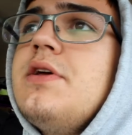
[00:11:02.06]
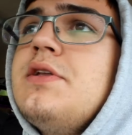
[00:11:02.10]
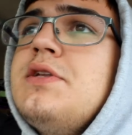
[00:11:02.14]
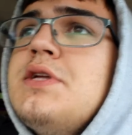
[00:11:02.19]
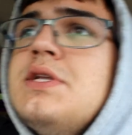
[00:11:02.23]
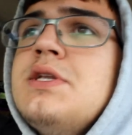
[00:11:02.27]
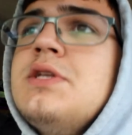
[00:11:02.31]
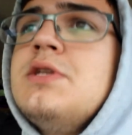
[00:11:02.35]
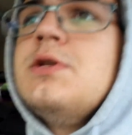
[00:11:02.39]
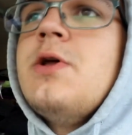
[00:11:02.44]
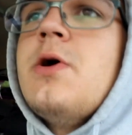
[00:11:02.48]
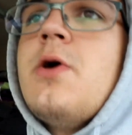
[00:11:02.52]

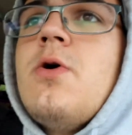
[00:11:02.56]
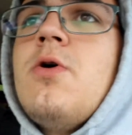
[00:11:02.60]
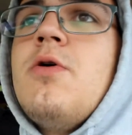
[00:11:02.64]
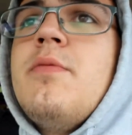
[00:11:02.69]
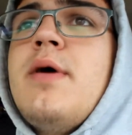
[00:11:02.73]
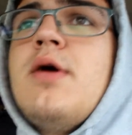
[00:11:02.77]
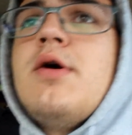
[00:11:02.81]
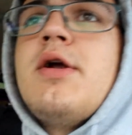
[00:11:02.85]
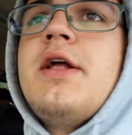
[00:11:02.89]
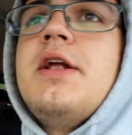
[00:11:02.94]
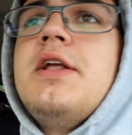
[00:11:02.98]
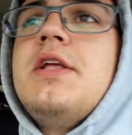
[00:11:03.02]
didn't know
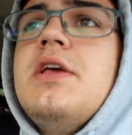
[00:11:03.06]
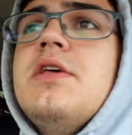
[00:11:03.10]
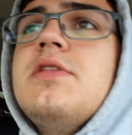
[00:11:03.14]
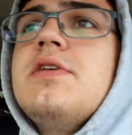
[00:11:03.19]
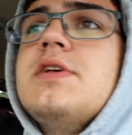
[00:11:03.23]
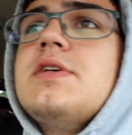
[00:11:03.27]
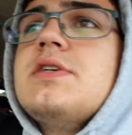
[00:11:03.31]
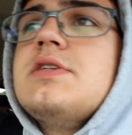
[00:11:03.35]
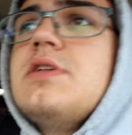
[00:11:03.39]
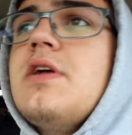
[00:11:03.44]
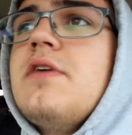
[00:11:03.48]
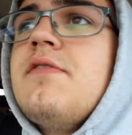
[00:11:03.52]
about any of
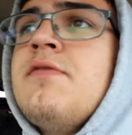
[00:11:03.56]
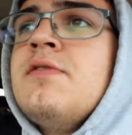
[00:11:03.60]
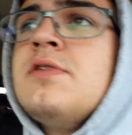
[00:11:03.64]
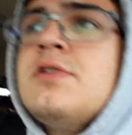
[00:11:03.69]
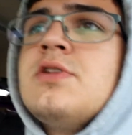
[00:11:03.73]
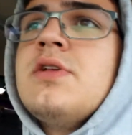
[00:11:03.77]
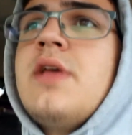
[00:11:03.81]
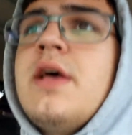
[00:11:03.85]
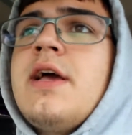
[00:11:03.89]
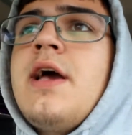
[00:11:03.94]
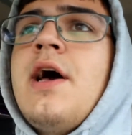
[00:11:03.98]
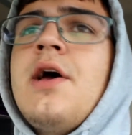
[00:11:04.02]
this stuff
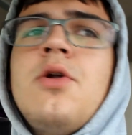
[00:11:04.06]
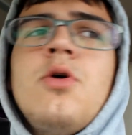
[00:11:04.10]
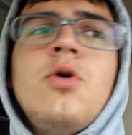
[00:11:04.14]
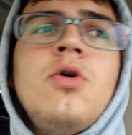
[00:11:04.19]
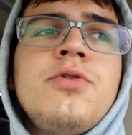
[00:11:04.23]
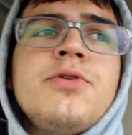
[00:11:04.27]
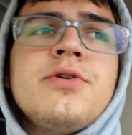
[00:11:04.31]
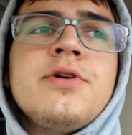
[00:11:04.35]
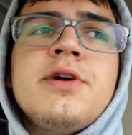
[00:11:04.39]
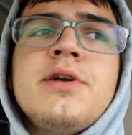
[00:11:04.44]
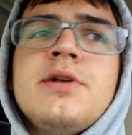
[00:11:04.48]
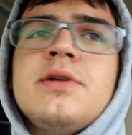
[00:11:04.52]
until I got
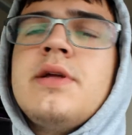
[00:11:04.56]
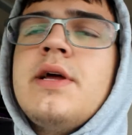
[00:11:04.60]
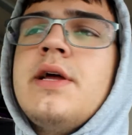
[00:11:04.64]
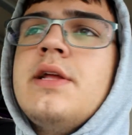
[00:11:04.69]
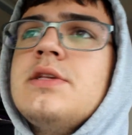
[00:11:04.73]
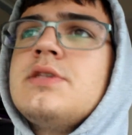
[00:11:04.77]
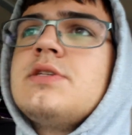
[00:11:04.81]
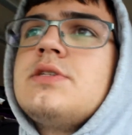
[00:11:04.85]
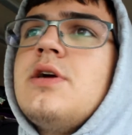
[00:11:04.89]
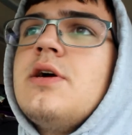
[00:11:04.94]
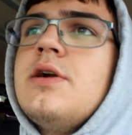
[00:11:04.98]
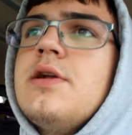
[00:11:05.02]
older
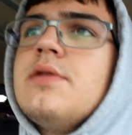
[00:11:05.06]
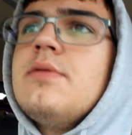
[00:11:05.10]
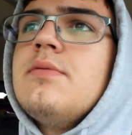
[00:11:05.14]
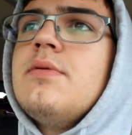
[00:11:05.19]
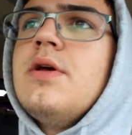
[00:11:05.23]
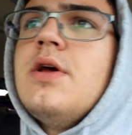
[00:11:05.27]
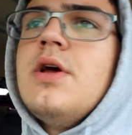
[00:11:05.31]
and started